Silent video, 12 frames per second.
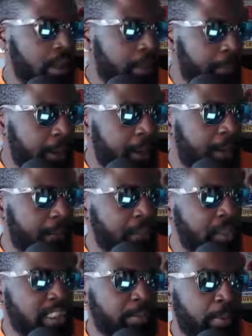But um,
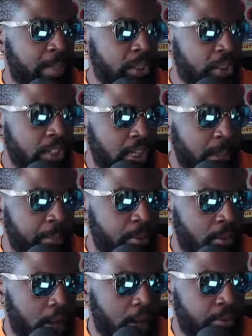this is probably a good
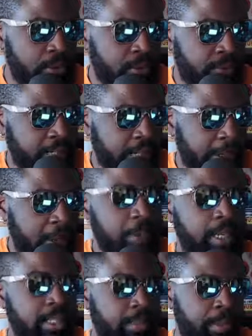example of the fact that maybe
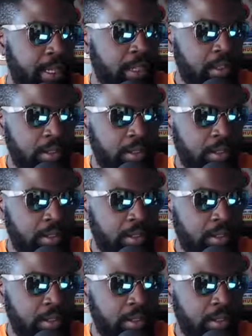it's a bit, you know,